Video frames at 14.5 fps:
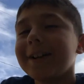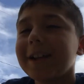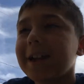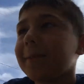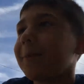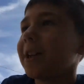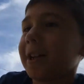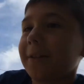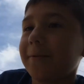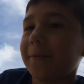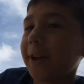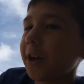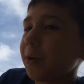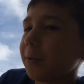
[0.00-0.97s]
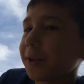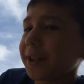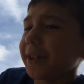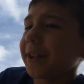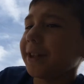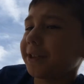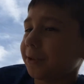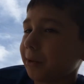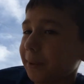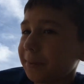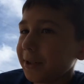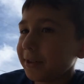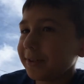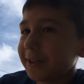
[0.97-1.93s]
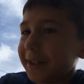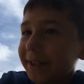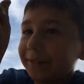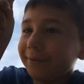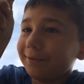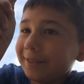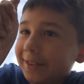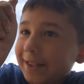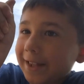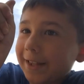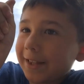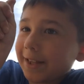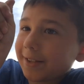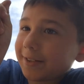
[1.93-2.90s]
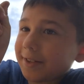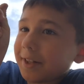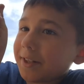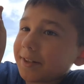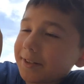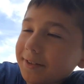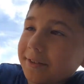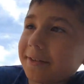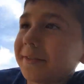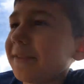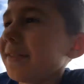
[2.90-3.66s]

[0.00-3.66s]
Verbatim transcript: And I'm all like, video wasn't interrupted. Yes, it is.